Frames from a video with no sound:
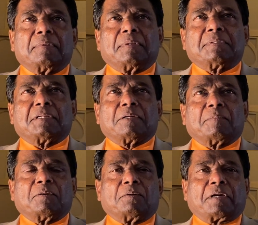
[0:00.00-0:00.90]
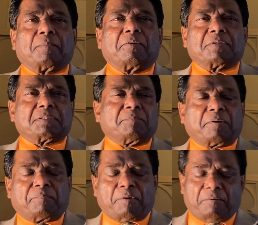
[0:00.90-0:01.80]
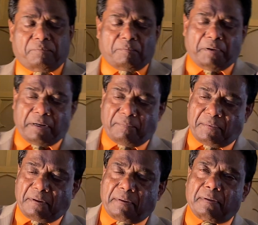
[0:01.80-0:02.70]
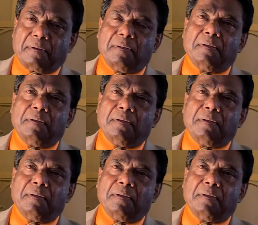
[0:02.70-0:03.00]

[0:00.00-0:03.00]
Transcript: the gentleman who came, he was a powerful man of God.